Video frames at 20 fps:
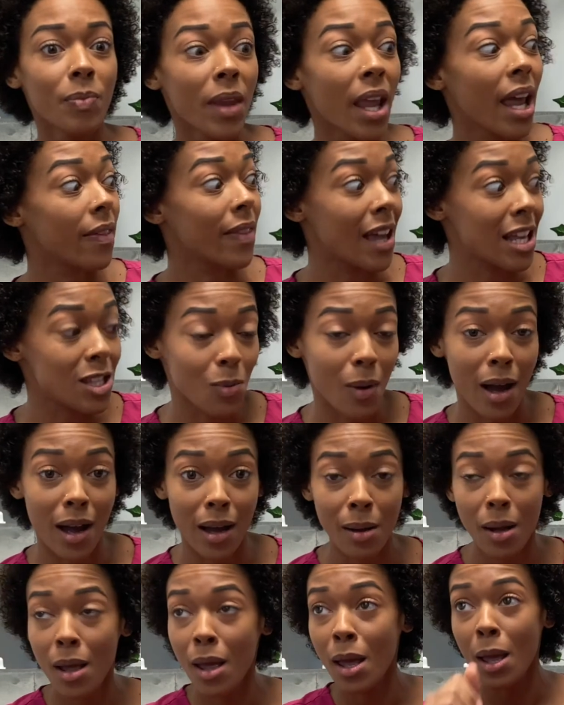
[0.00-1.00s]
And that's
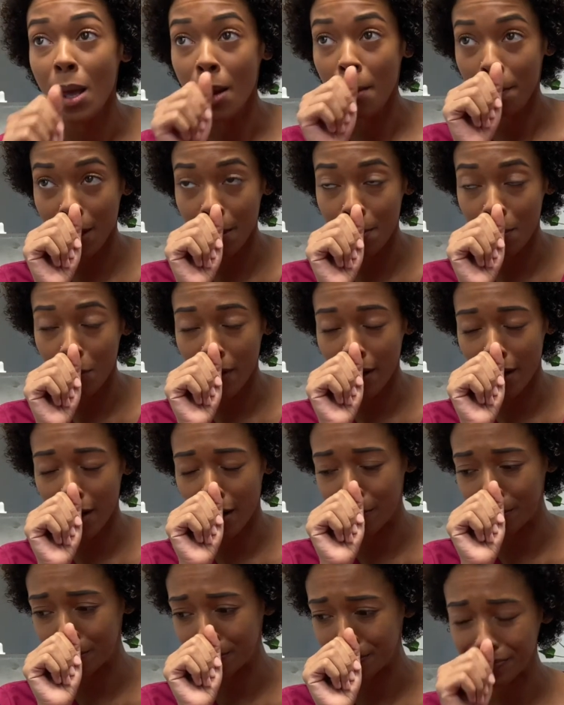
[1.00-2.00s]
why people
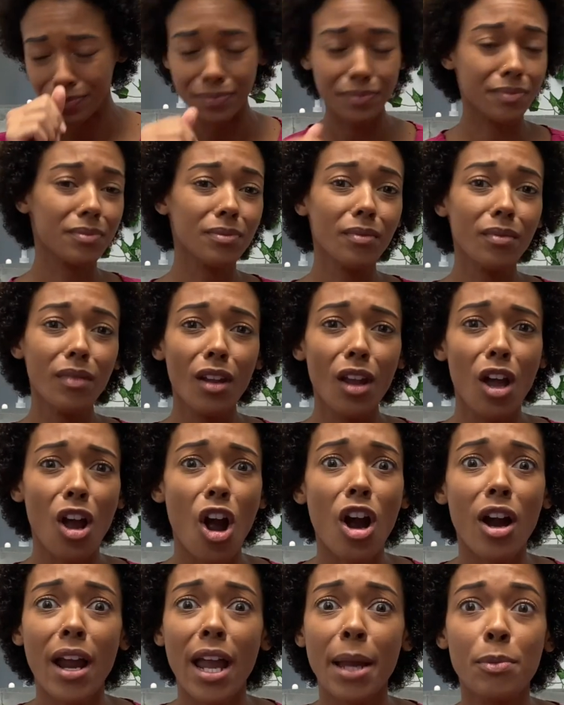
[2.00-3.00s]
here
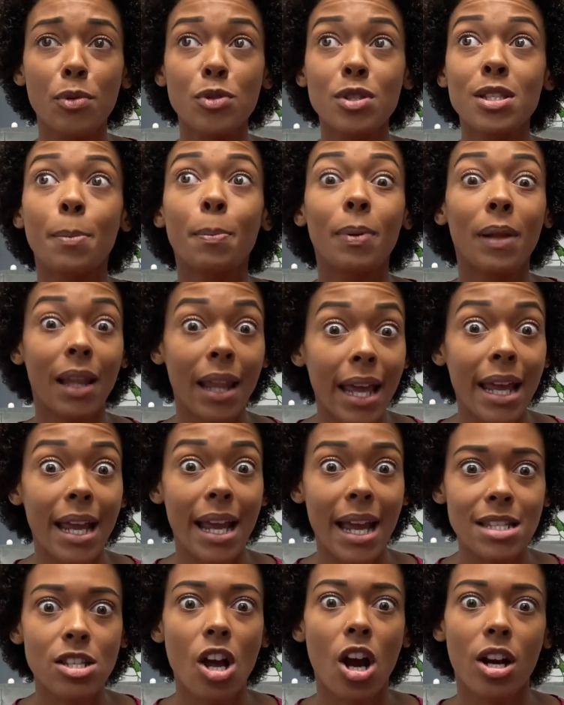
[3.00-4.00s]
are able to play
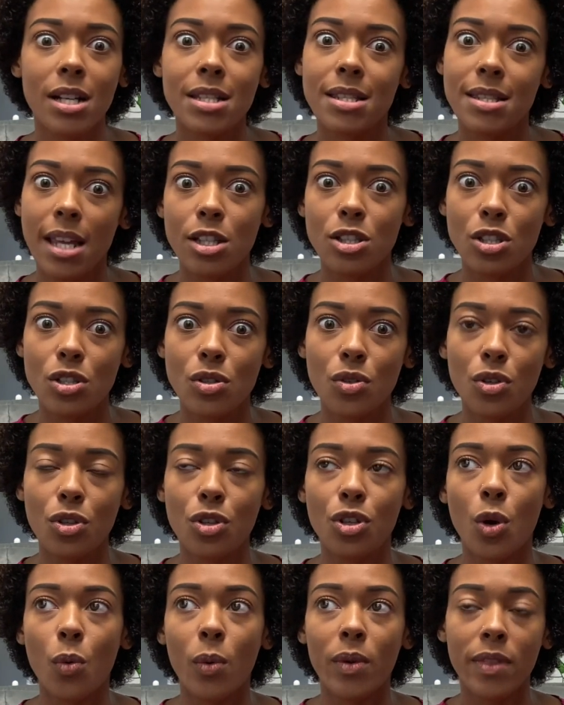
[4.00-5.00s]
as hard as they do, you
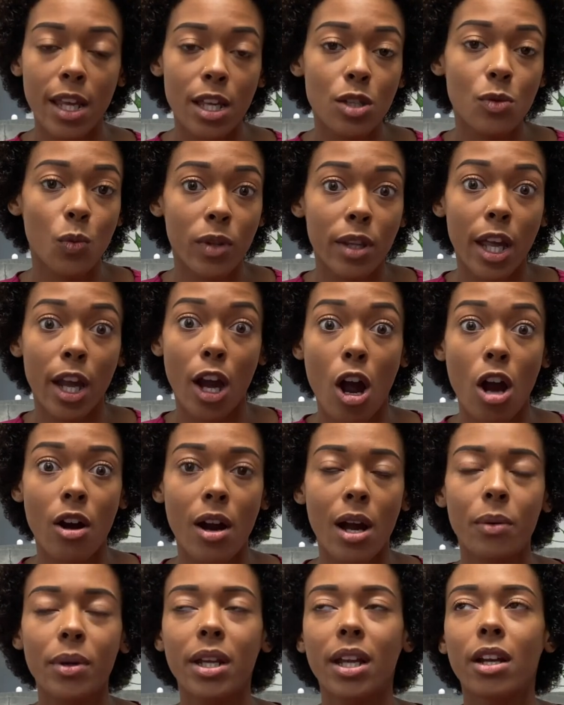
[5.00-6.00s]
know, when they are
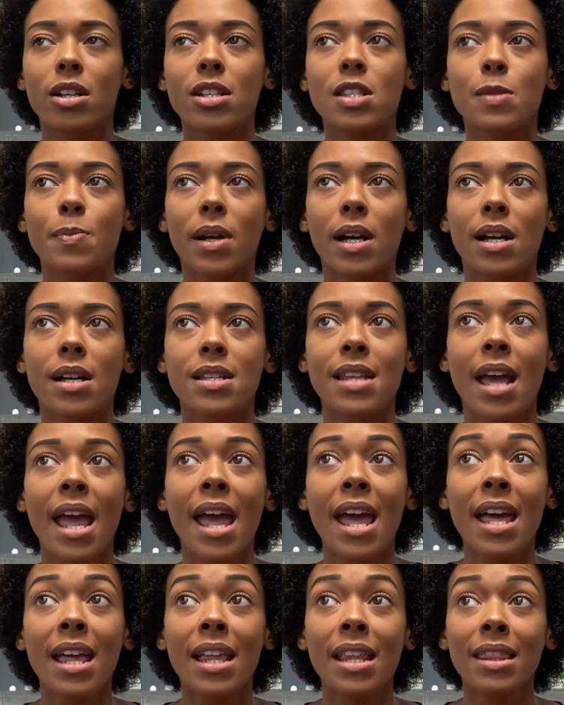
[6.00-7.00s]
out here. It's because
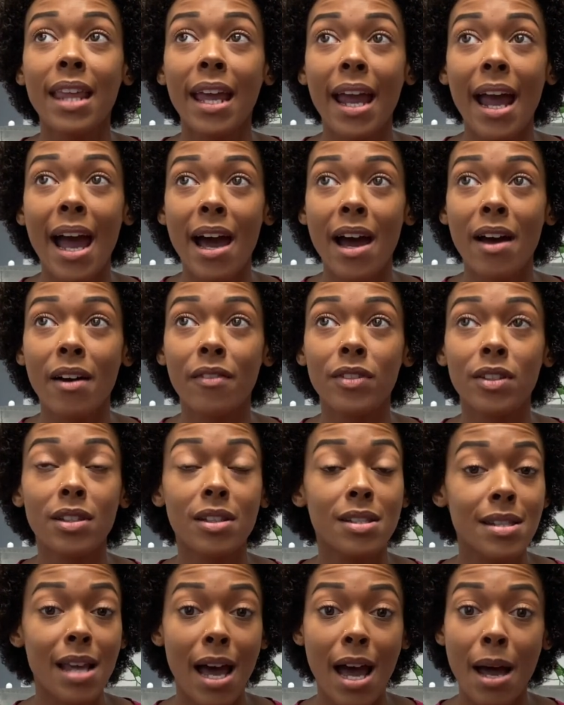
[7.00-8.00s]
they have the
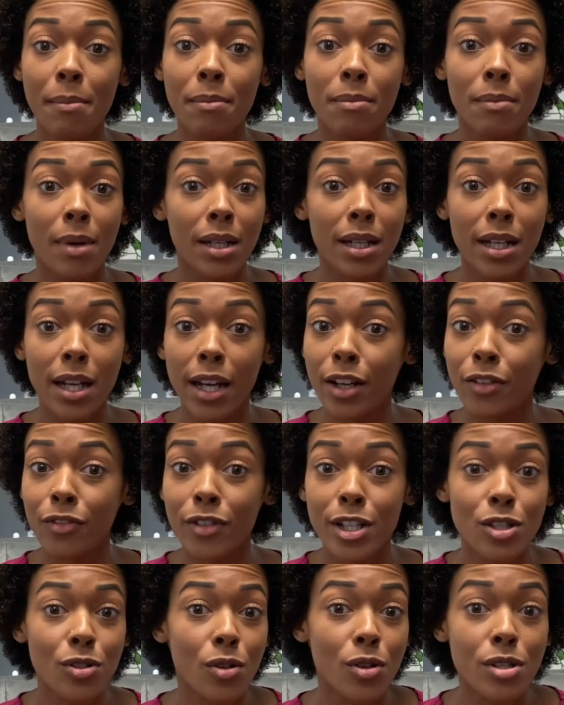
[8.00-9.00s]
time, money, and
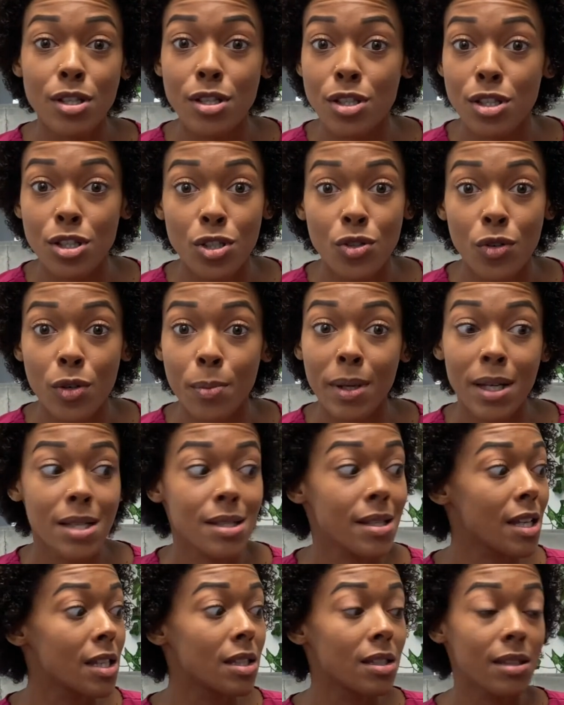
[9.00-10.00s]
resources to do it because
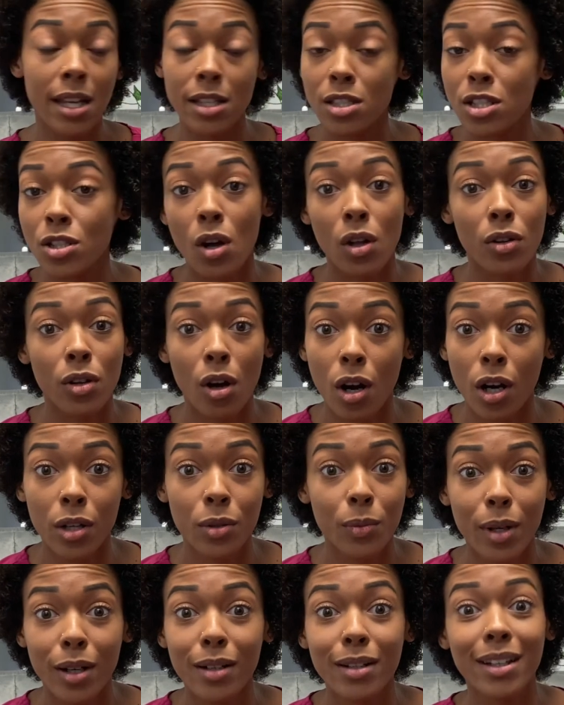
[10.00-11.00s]
they did all the hard work.